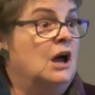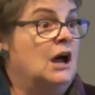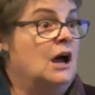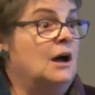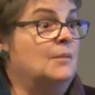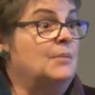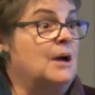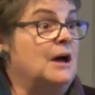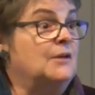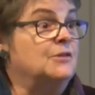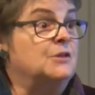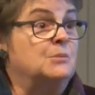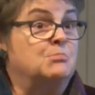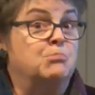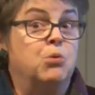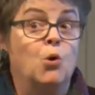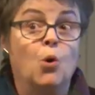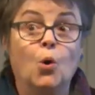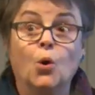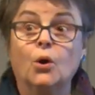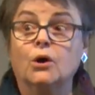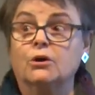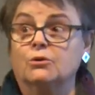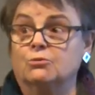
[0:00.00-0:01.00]
about the
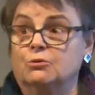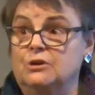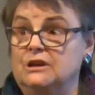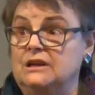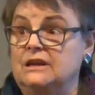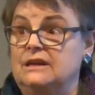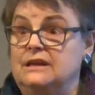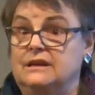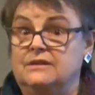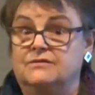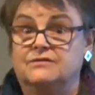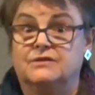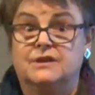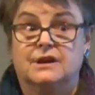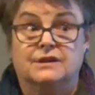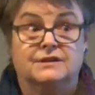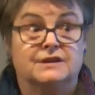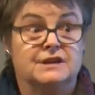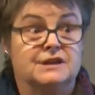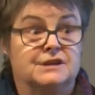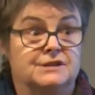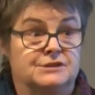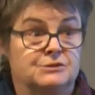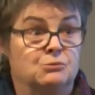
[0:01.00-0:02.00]
poor relief that
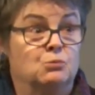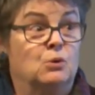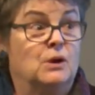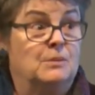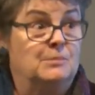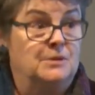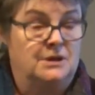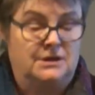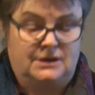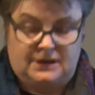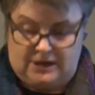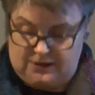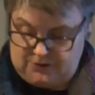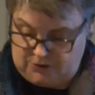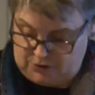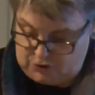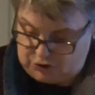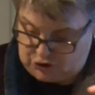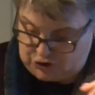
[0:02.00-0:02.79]
these women and their